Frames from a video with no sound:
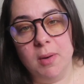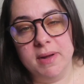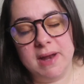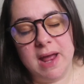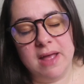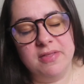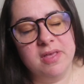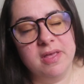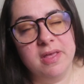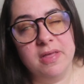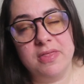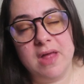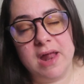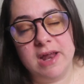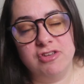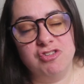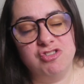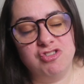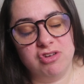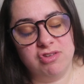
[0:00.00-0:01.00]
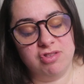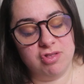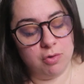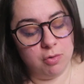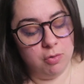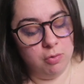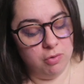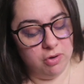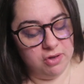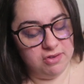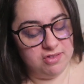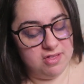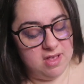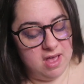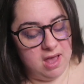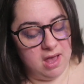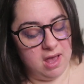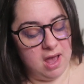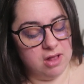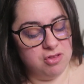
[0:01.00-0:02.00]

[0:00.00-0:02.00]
and I think that is just the coolest thing.